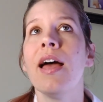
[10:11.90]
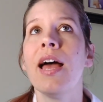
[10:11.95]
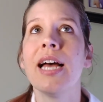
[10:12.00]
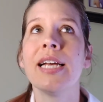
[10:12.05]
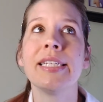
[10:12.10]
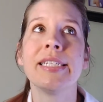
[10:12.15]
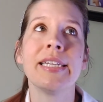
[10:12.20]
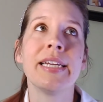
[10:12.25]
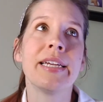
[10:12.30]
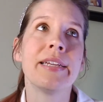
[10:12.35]

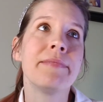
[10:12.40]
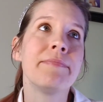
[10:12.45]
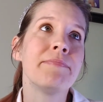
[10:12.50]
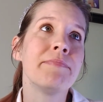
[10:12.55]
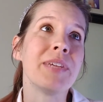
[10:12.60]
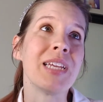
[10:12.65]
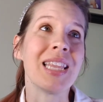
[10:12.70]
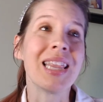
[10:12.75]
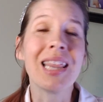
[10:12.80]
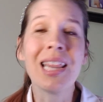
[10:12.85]
Has
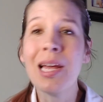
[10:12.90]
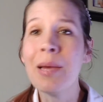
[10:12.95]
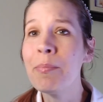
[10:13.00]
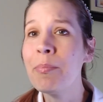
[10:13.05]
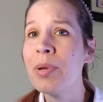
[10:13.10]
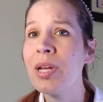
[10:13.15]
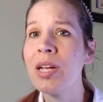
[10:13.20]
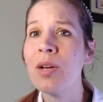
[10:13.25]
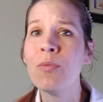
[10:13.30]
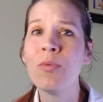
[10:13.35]
it been
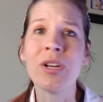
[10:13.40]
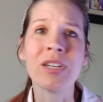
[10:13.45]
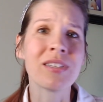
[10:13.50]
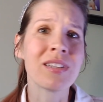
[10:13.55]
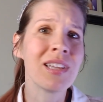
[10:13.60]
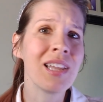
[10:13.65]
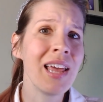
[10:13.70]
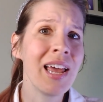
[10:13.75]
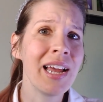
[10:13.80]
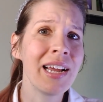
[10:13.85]
limping?
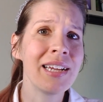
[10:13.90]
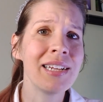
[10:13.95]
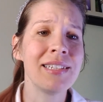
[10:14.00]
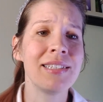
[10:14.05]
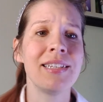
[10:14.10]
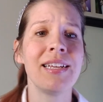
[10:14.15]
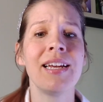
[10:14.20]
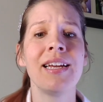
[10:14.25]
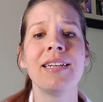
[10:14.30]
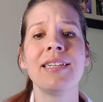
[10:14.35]
Which leg
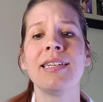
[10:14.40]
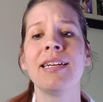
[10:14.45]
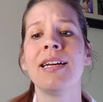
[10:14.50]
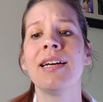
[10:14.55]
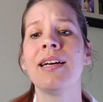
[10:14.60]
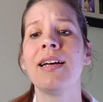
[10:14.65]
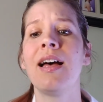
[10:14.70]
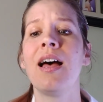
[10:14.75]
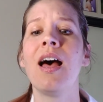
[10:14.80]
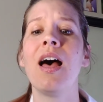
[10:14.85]
is it?
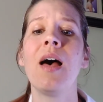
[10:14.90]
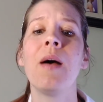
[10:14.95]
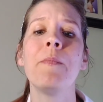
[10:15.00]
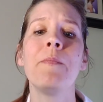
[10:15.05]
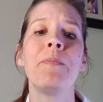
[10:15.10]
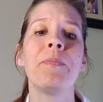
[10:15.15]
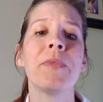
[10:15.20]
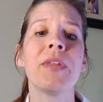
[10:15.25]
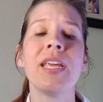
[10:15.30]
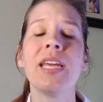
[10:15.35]

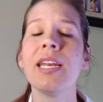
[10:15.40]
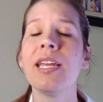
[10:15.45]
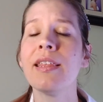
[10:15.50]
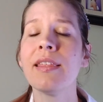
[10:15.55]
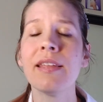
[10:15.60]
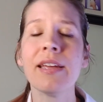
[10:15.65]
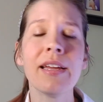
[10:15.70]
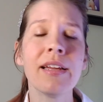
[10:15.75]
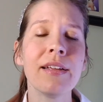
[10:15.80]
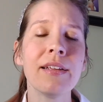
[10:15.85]
Um,
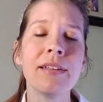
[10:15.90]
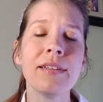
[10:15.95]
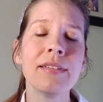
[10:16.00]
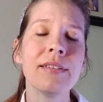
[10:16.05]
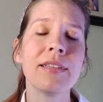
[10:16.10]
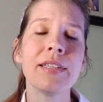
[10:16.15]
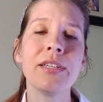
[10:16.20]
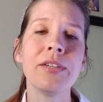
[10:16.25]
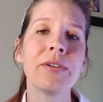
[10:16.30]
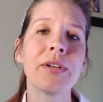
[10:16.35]

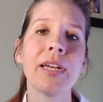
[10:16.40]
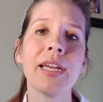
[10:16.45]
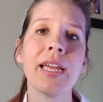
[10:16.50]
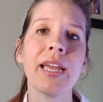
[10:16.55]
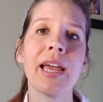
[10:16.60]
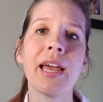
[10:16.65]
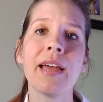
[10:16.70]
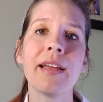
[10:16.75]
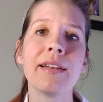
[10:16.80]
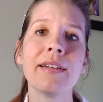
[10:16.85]
anything that you can
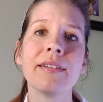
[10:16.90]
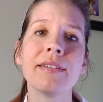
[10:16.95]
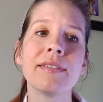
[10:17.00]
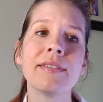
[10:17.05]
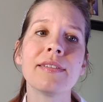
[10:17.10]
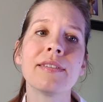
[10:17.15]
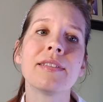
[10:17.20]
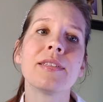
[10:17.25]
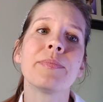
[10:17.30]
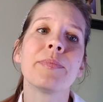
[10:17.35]
get
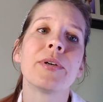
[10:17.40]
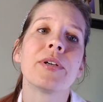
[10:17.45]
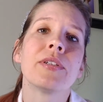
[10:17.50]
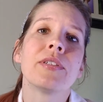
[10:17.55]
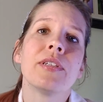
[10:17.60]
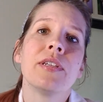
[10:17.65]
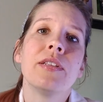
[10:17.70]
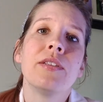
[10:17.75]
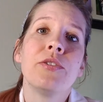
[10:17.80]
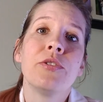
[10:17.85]
the
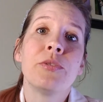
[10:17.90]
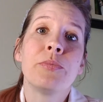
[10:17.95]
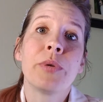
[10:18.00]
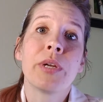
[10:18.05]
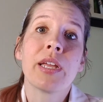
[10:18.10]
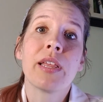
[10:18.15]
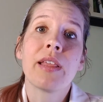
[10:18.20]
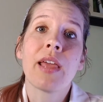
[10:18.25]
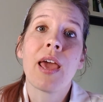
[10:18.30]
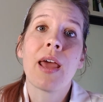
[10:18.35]
person who's
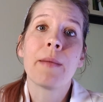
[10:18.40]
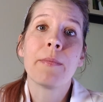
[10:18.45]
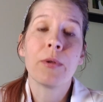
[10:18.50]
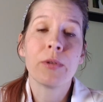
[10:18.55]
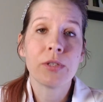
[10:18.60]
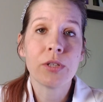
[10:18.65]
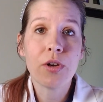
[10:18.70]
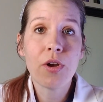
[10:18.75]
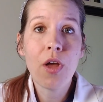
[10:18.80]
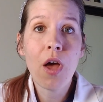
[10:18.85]
bringing the
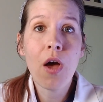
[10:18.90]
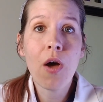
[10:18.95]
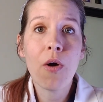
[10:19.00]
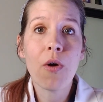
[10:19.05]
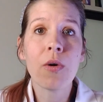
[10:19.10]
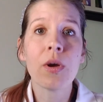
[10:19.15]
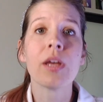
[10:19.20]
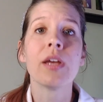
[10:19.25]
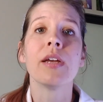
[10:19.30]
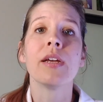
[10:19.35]
animal to
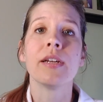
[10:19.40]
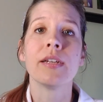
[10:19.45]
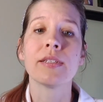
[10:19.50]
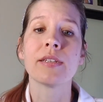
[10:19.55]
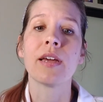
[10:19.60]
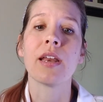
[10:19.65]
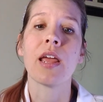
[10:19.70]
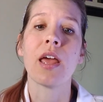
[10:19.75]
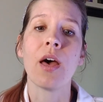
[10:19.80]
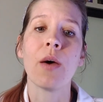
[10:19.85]
know is
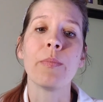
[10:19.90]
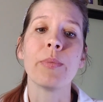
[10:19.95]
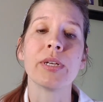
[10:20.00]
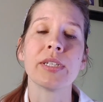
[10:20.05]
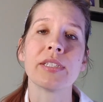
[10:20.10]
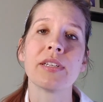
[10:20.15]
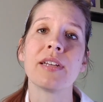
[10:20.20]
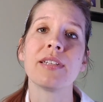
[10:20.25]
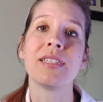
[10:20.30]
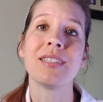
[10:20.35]
going to help
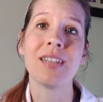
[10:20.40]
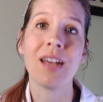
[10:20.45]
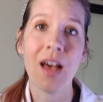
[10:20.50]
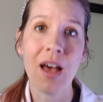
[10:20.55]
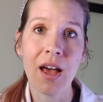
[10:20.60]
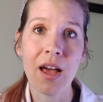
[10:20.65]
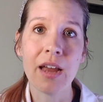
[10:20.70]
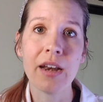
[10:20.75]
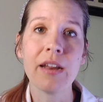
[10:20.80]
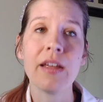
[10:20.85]
us a
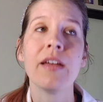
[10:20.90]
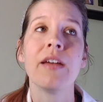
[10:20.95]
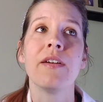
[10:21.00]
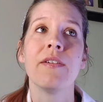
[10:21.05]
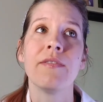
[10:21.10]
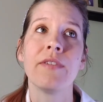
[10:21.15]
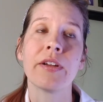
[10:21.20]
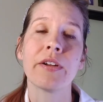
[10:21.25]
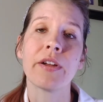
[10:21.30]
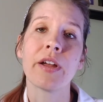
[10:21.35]
ton
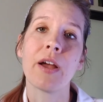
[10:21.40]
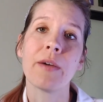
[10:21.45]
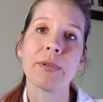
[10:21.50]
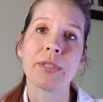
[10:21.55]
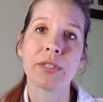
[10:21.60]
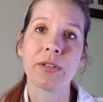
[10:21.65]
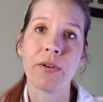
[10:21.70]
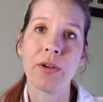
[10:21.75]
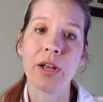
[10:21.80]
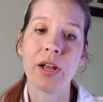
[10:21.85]
figuring out
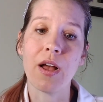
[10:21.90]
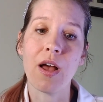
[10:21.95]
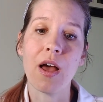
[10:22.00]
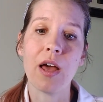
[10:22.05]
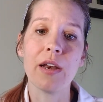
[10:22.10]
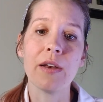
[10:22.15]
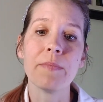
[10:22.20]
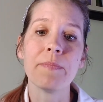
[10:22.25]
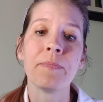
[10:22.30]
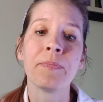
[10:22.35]
what's going
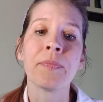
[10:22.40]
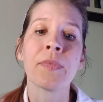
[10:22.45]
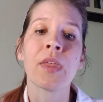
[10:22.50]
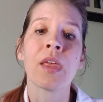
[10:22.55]
on.